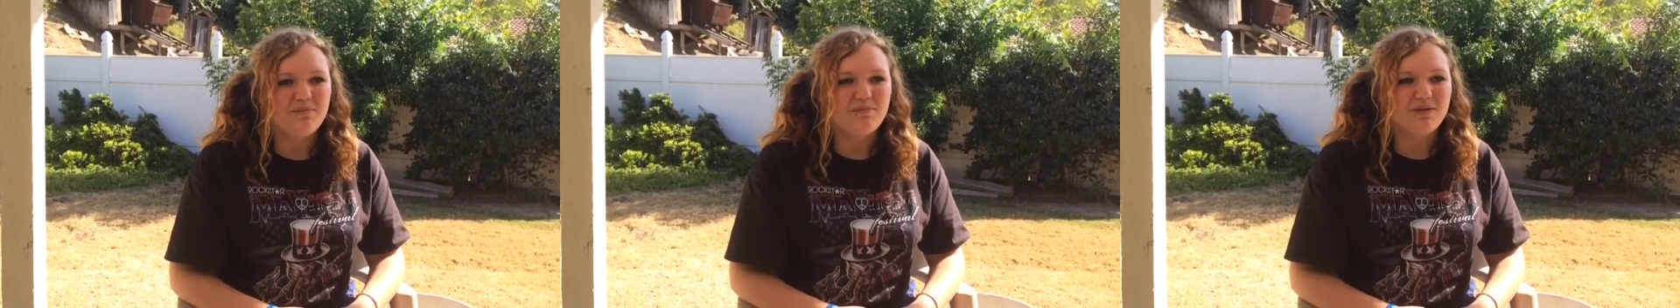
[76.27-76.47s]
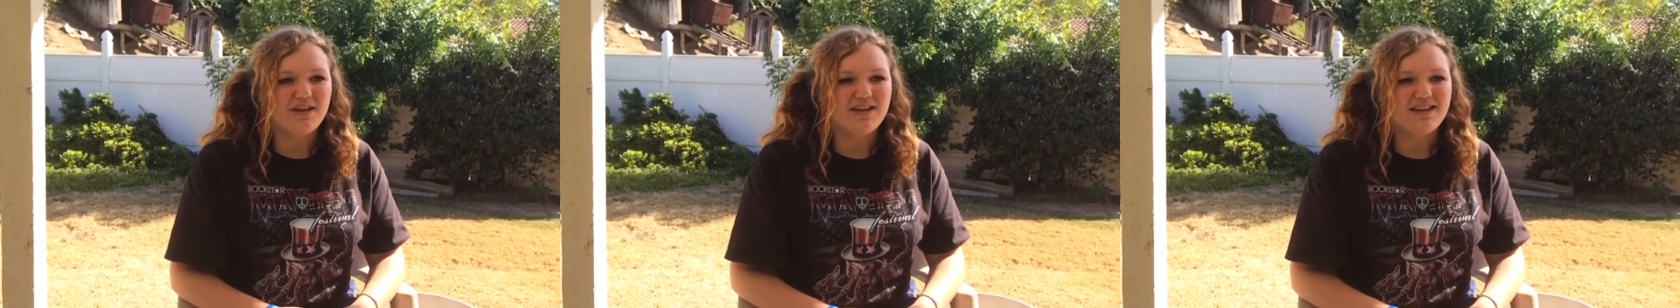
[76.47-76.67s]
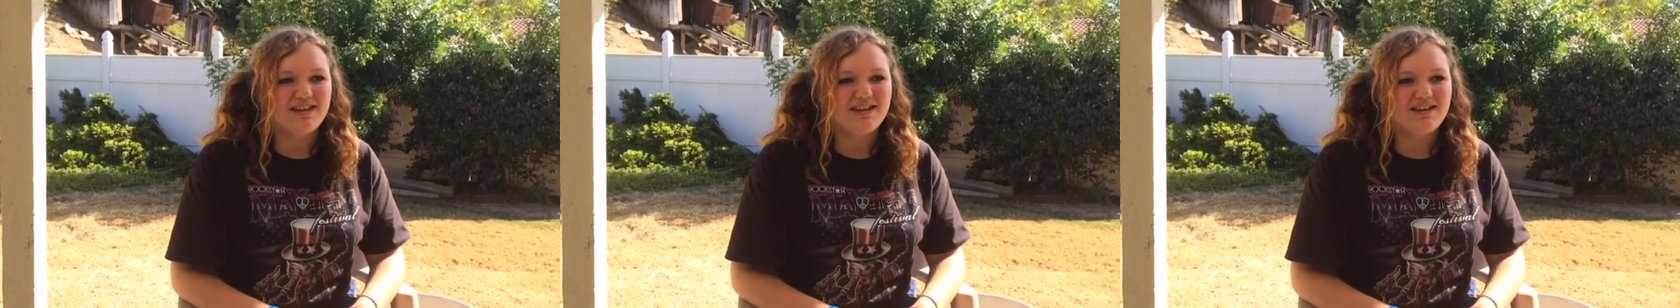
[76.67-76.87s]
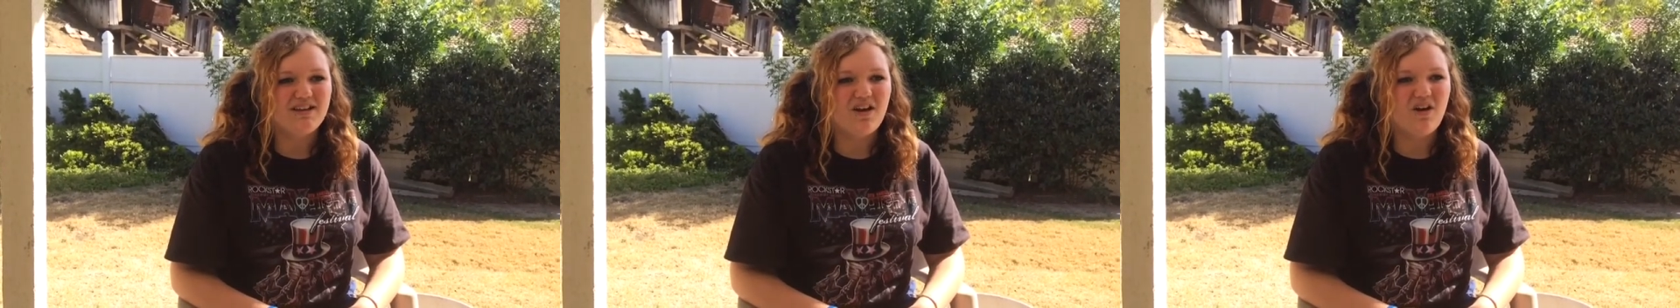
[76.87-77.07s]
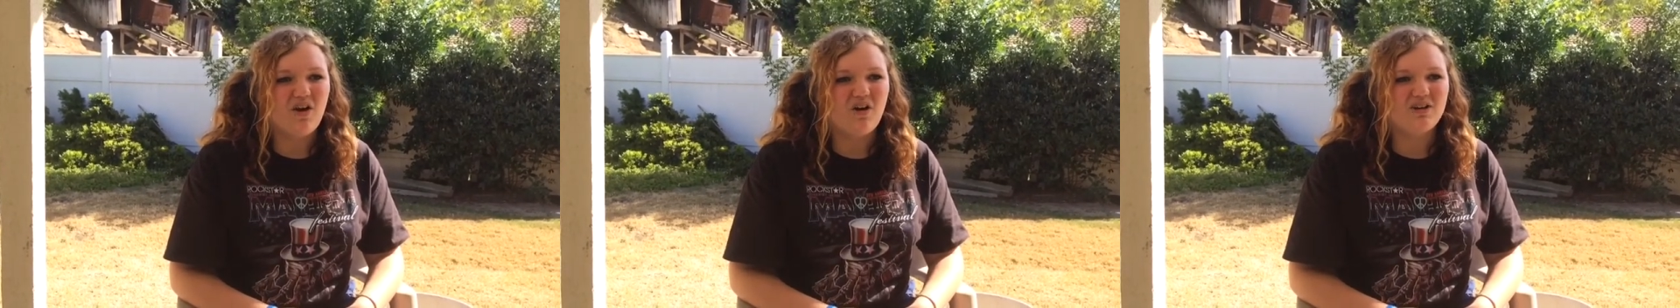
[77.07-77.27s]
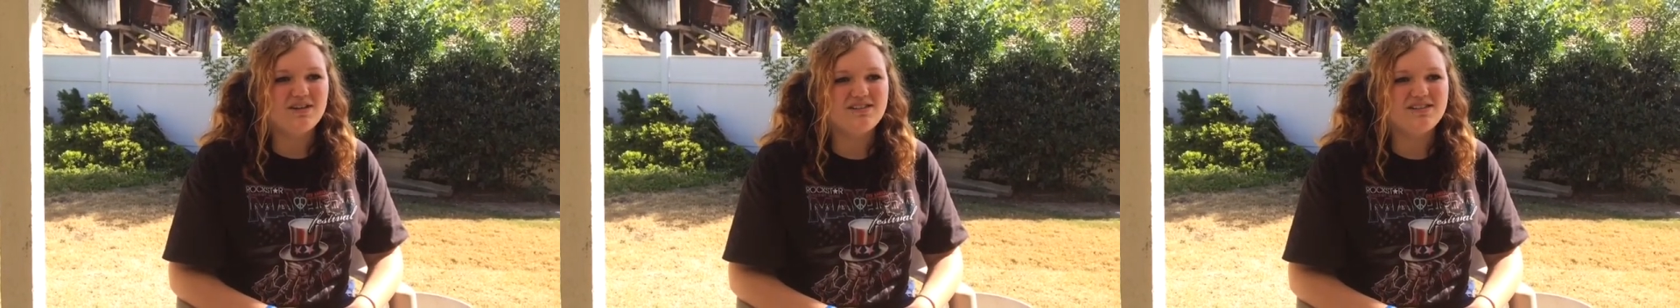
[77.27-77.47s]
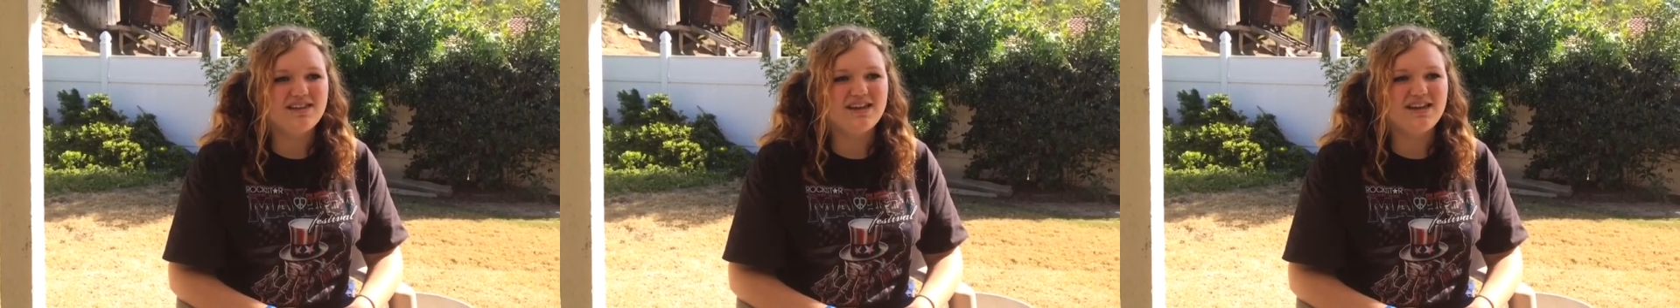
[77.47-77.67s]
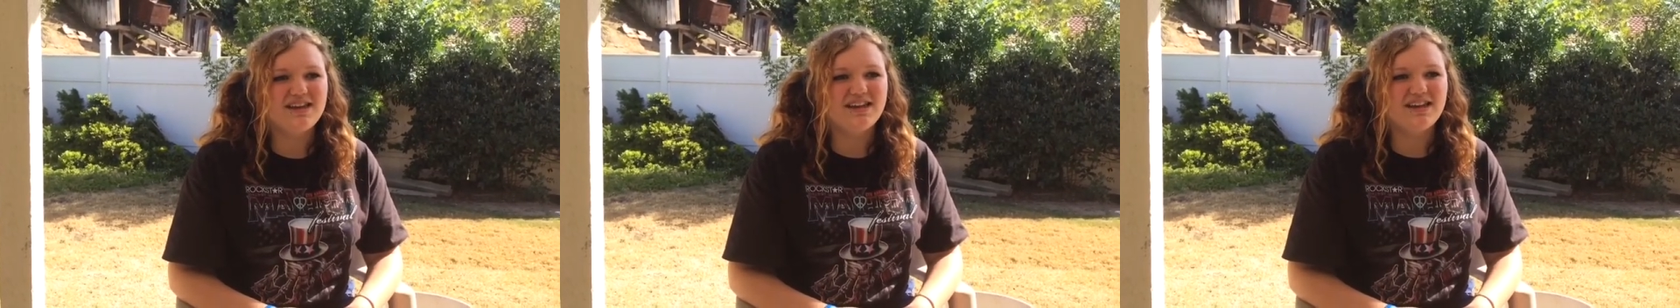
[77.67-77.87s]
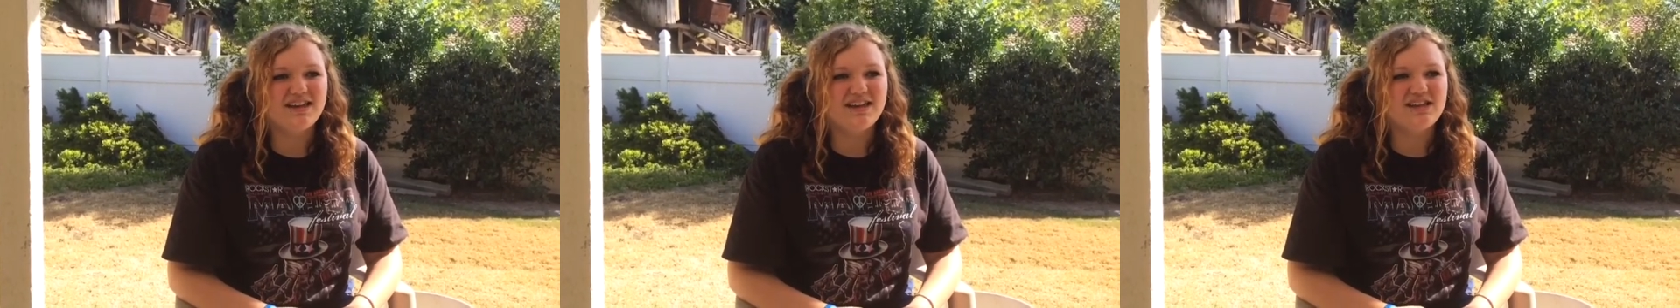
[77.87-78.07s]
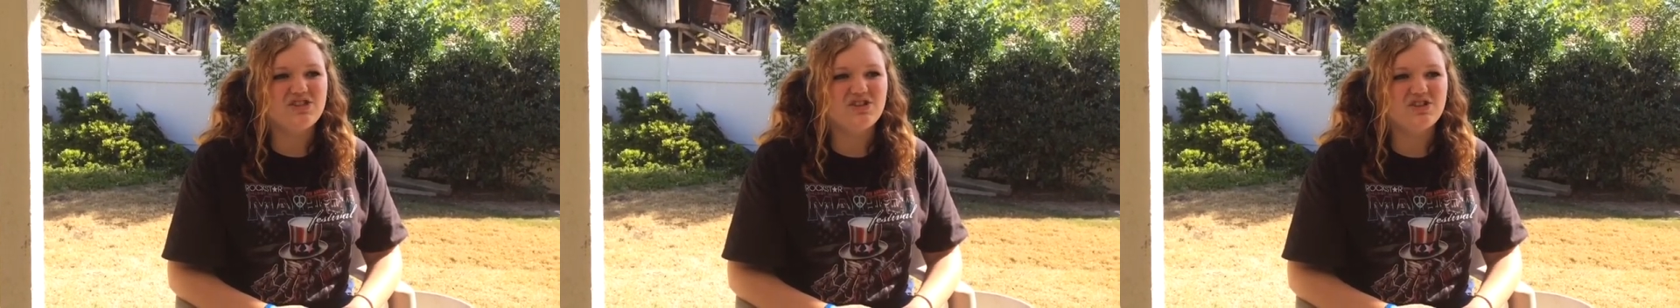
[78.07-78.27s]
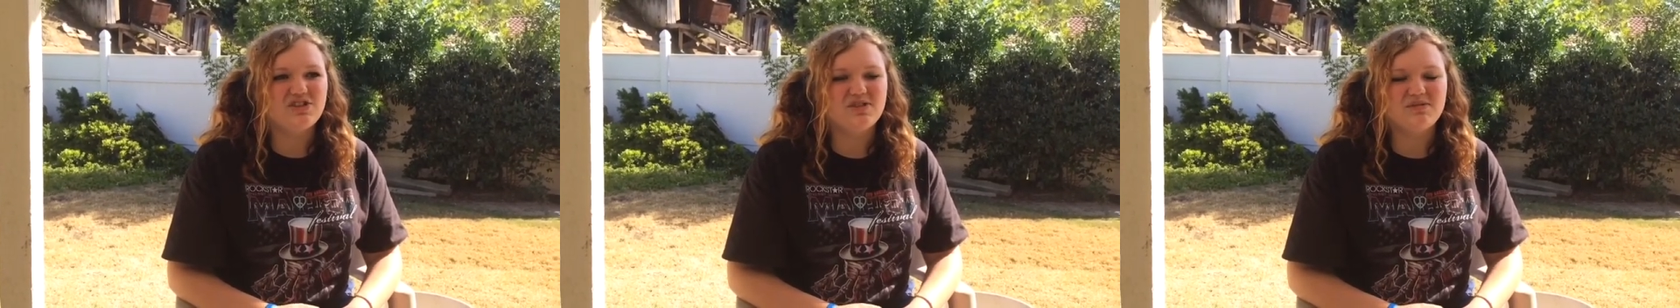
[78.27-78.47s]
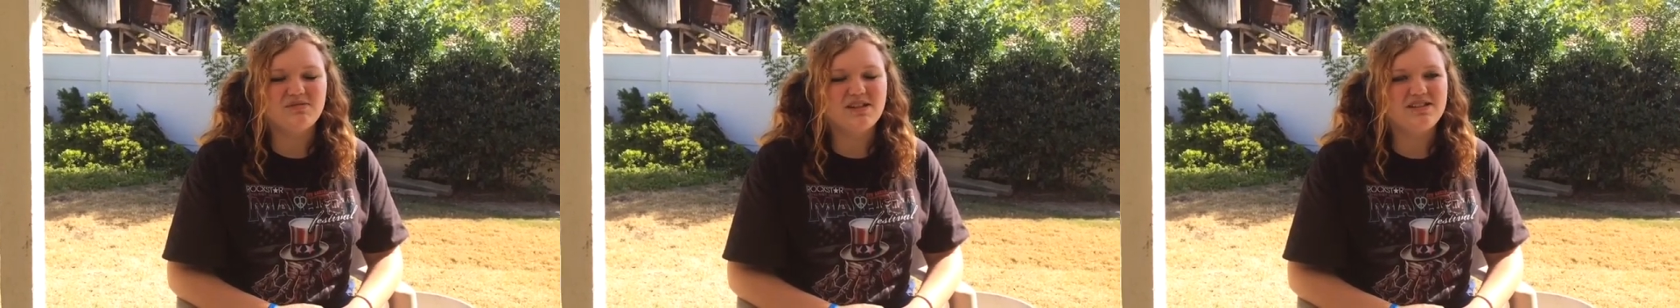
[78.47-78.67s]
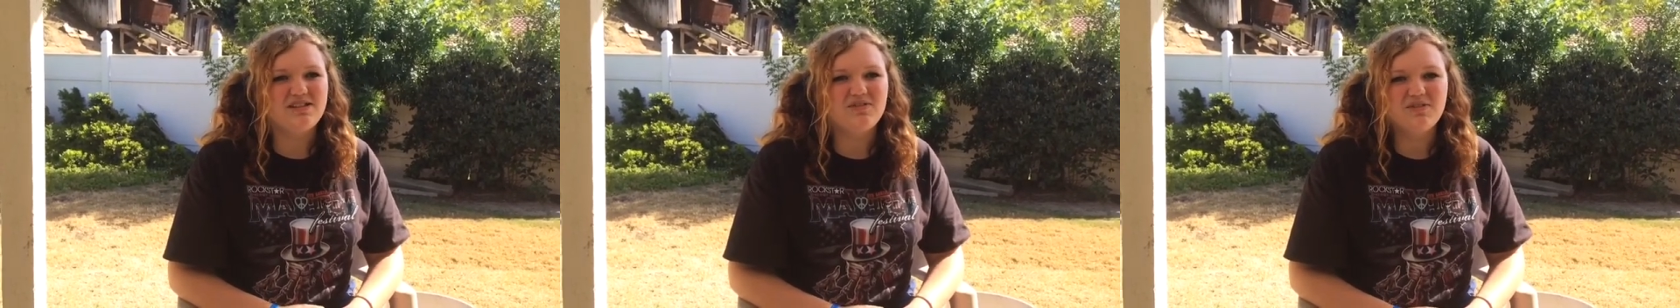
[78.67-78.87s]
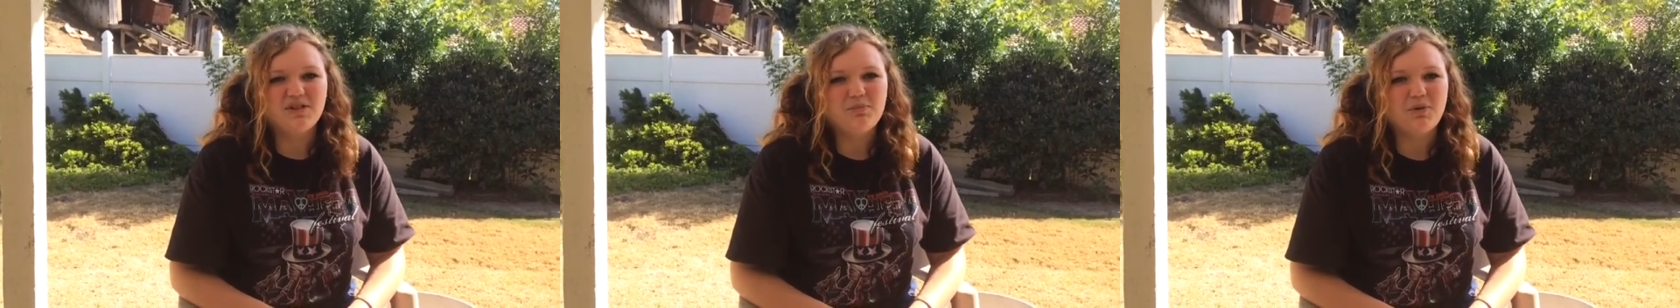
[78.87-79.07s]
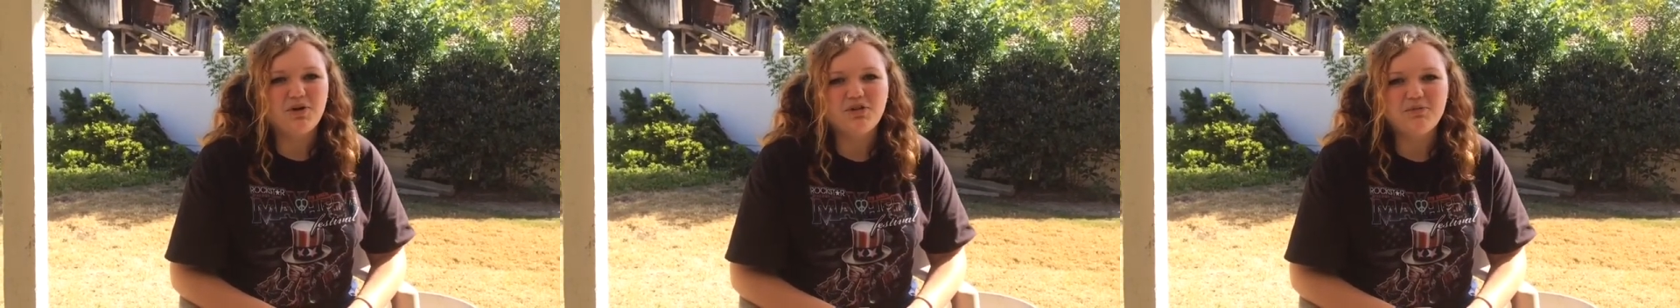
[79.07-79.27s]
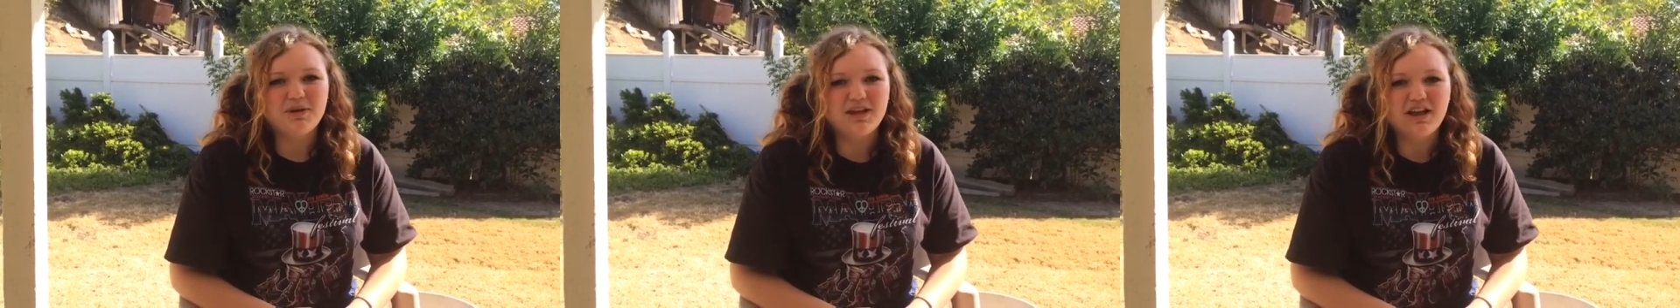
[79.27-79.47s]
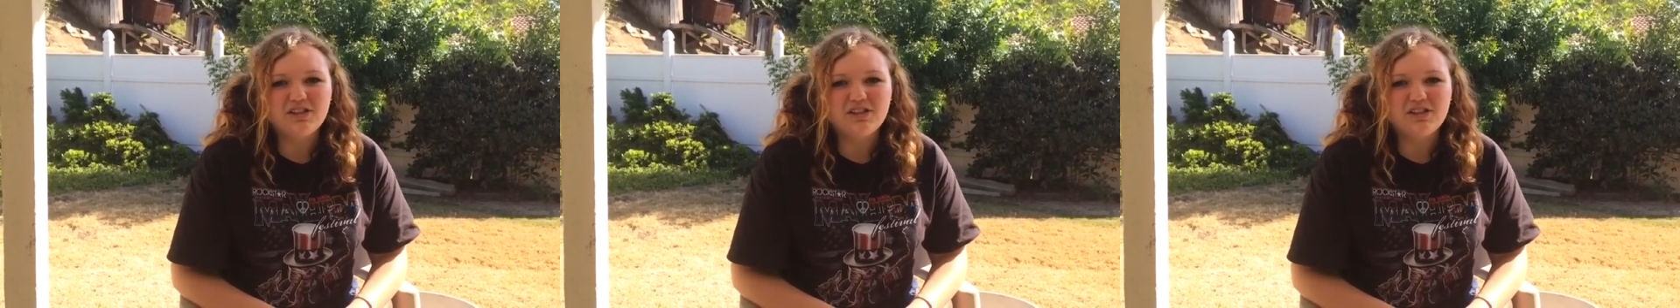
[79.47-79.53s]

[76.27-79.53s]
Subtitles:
But honestly, it didn't really bother me.